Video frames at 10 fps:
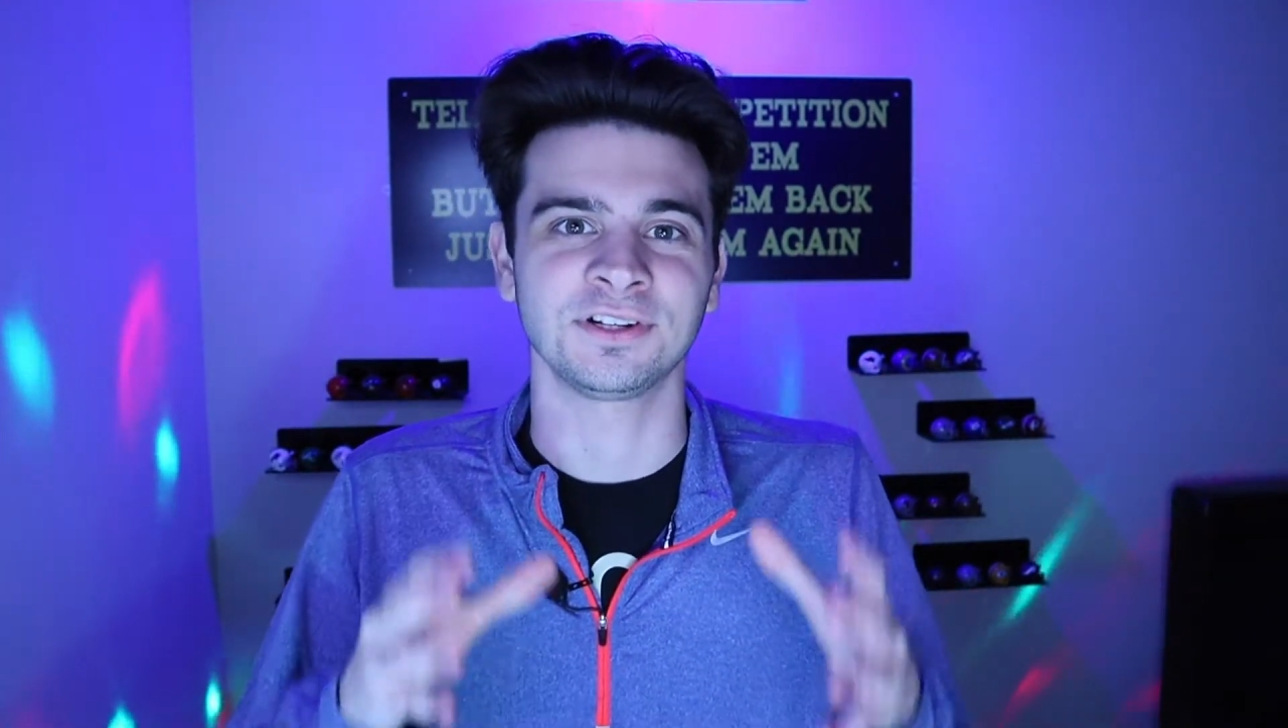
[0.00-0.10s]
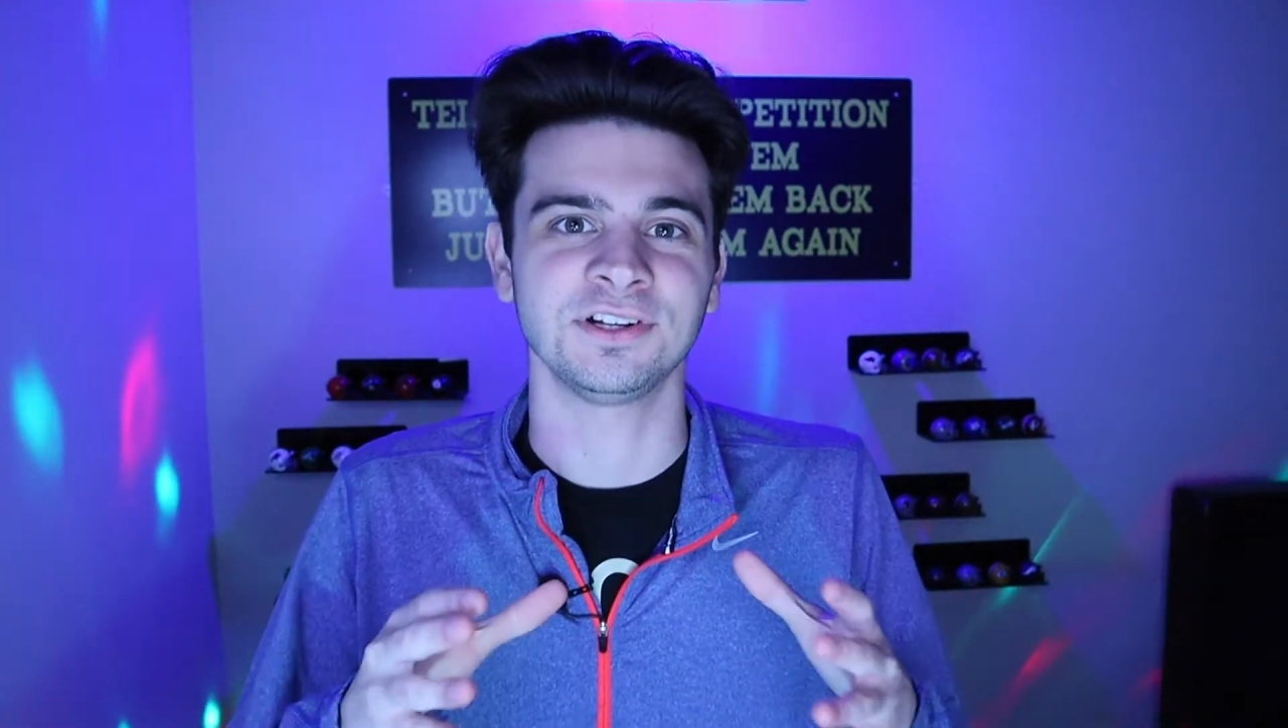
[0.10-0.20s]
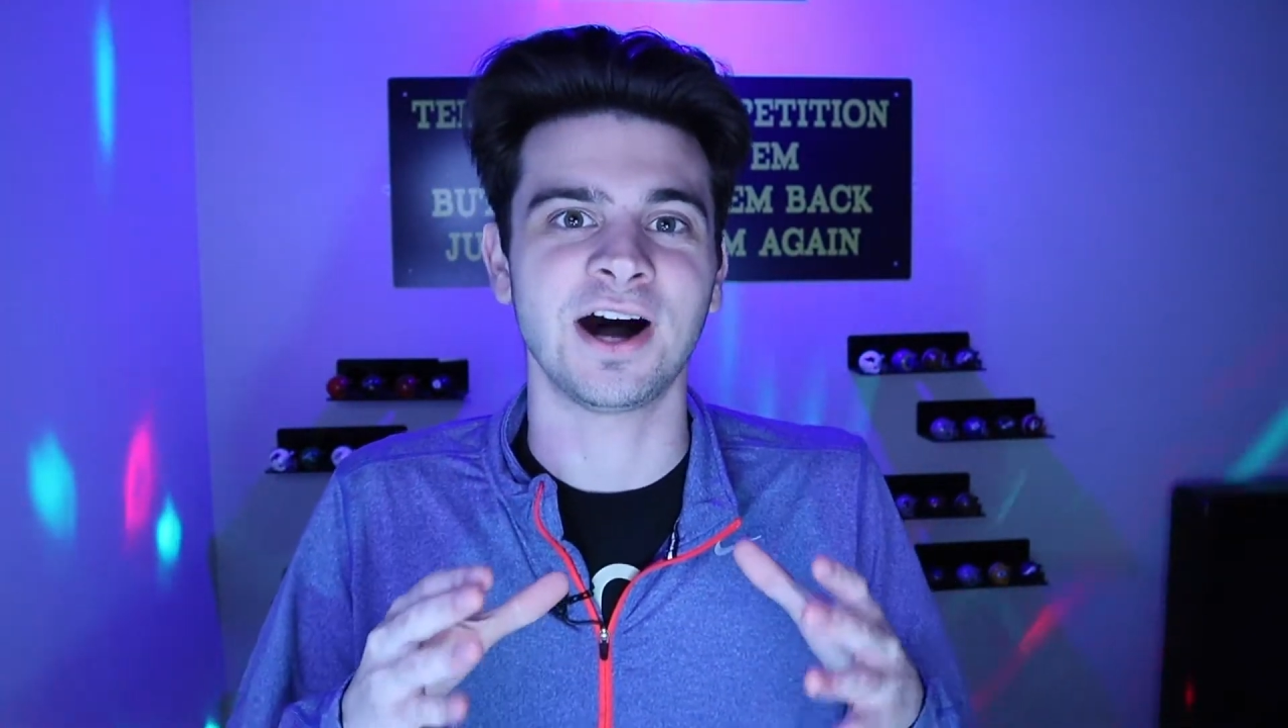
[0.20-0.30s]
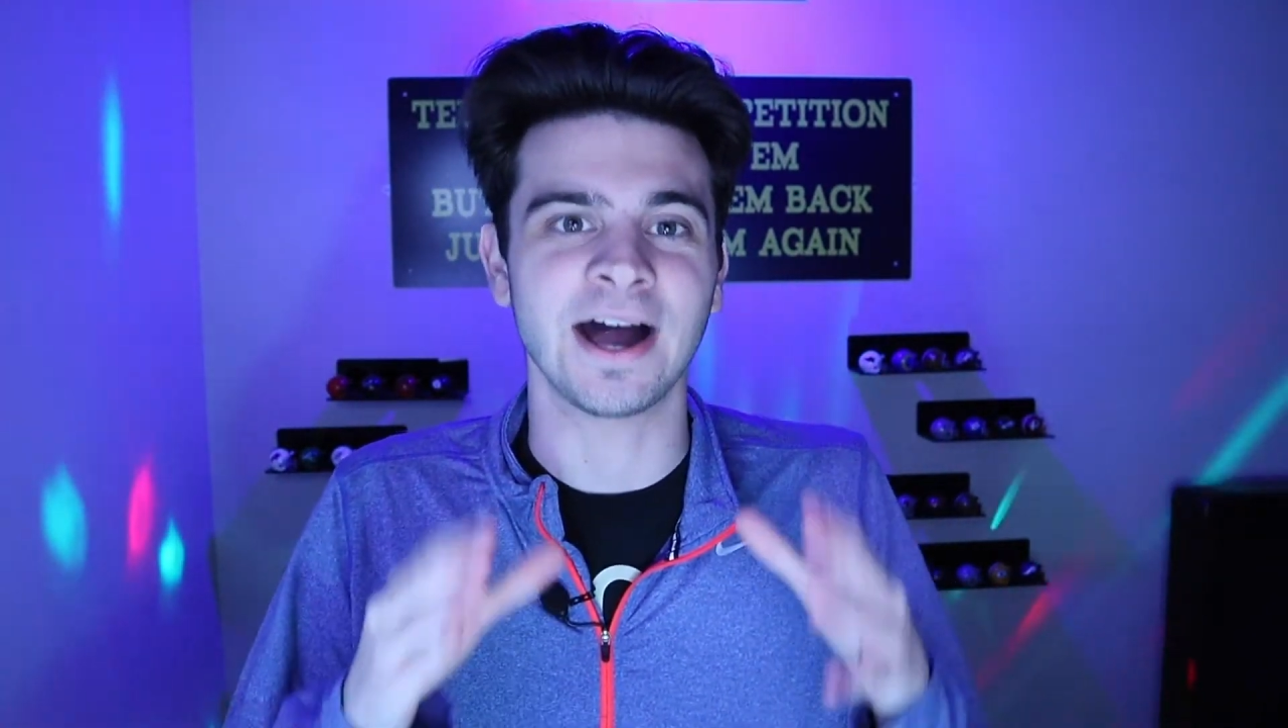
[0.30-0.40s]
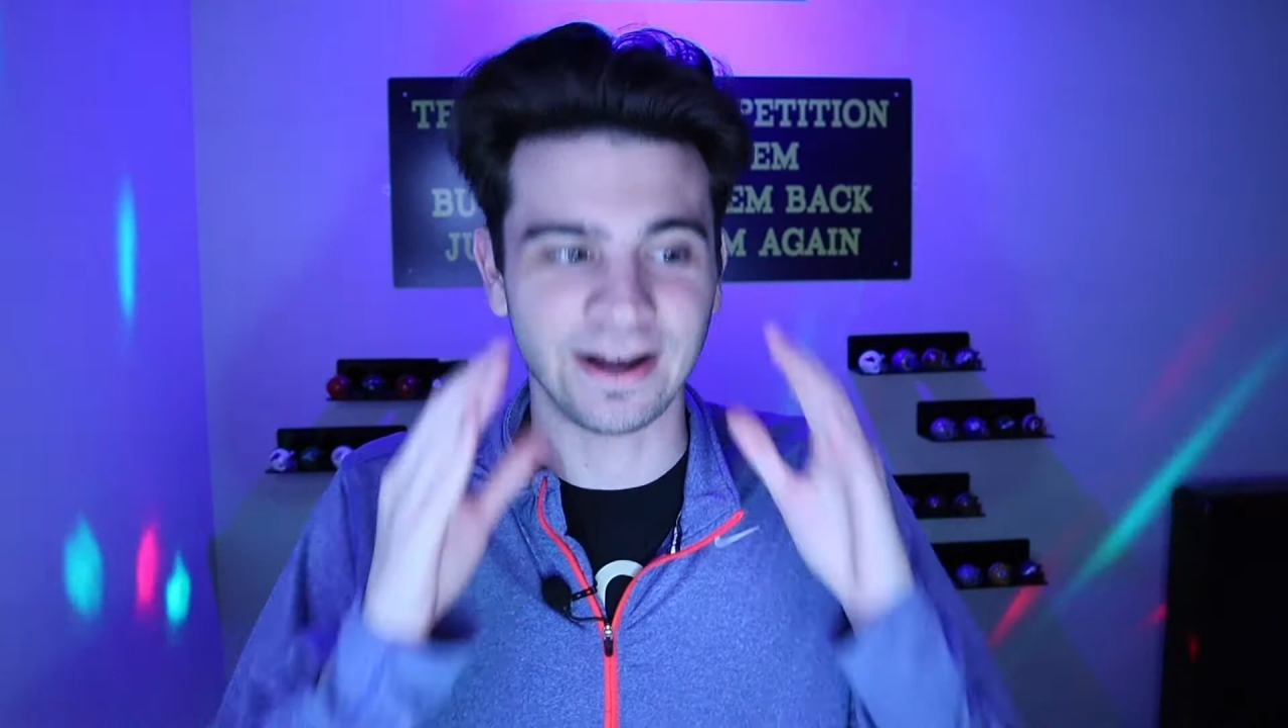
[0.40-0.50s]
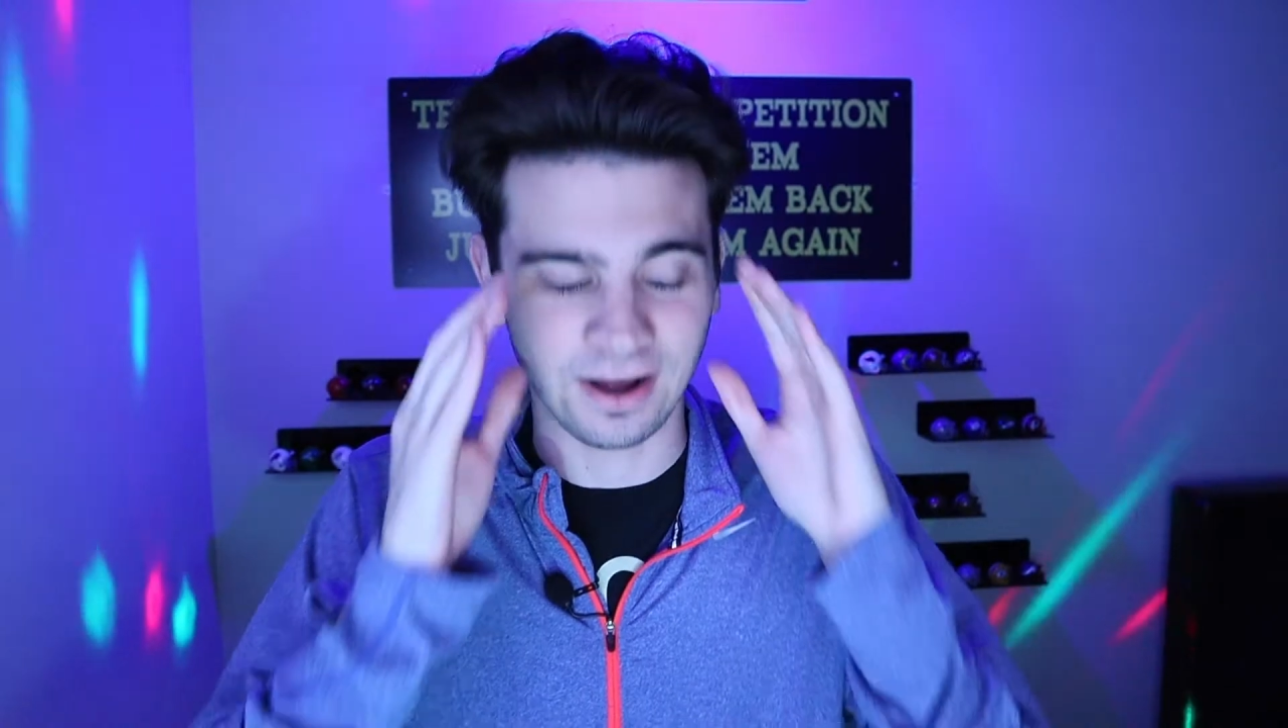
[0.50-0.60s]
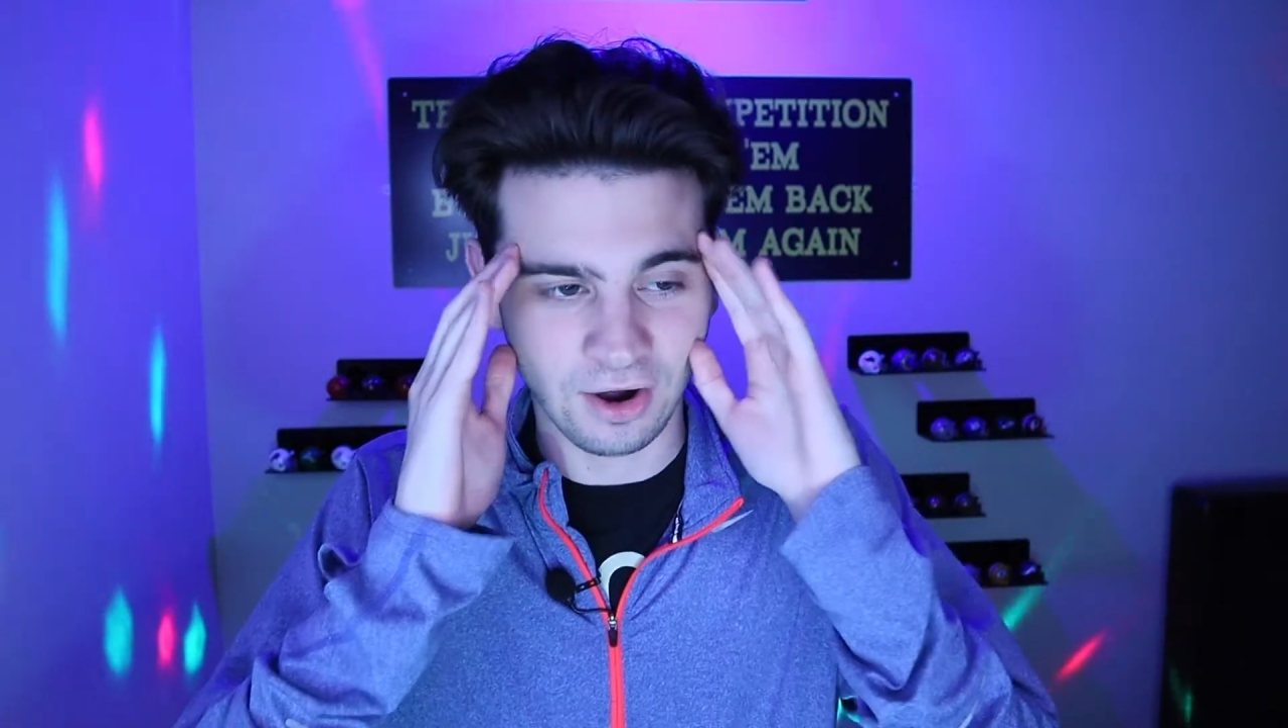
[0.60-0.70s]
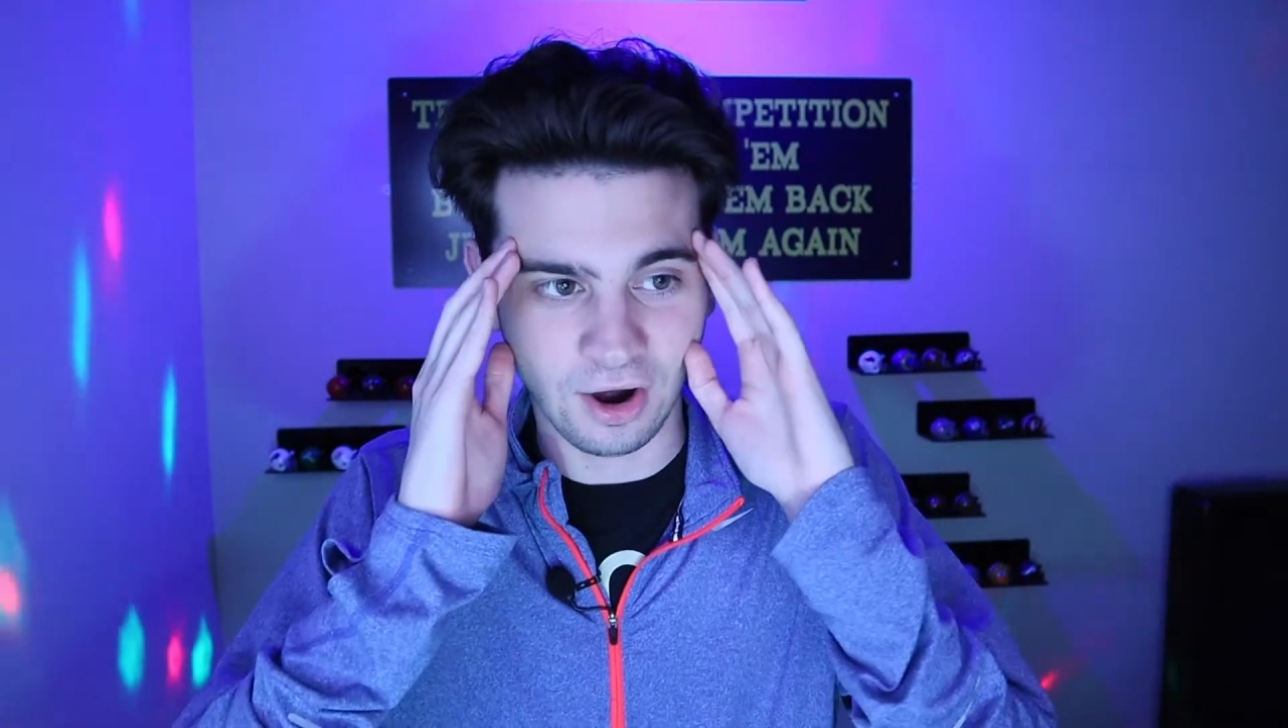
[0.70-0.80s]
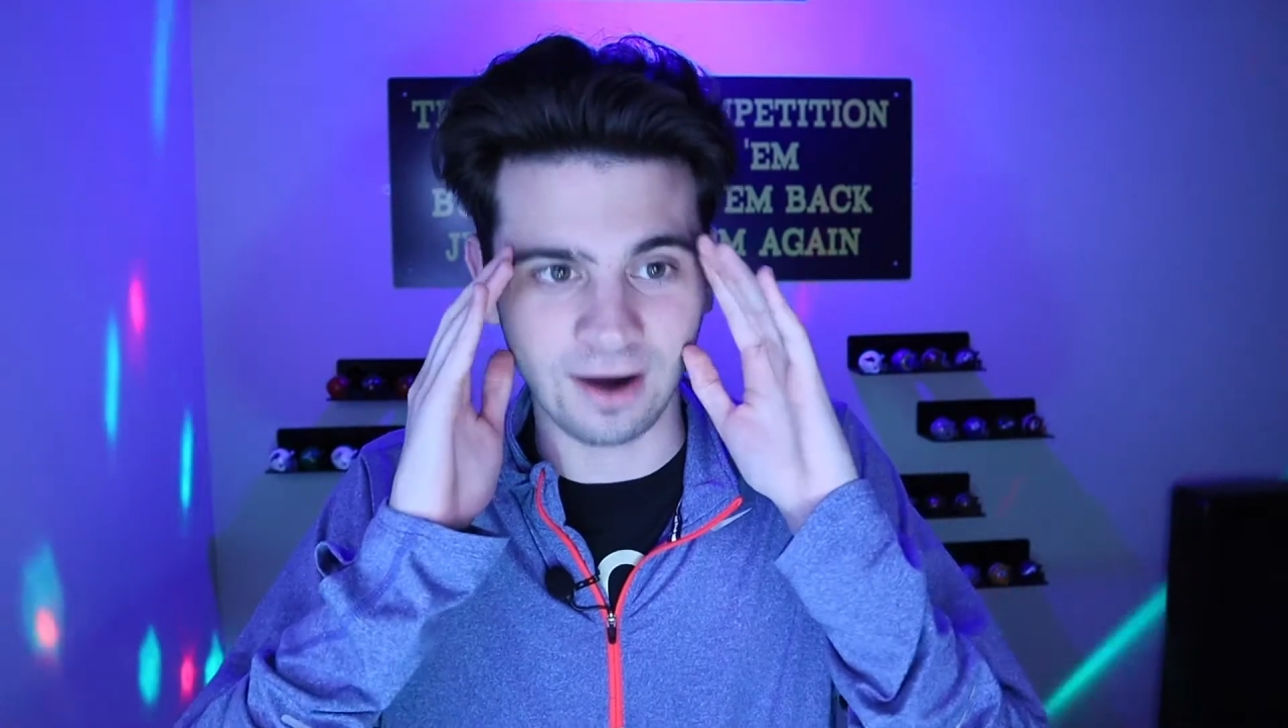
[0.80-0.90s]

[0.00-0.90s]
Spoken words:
Clyde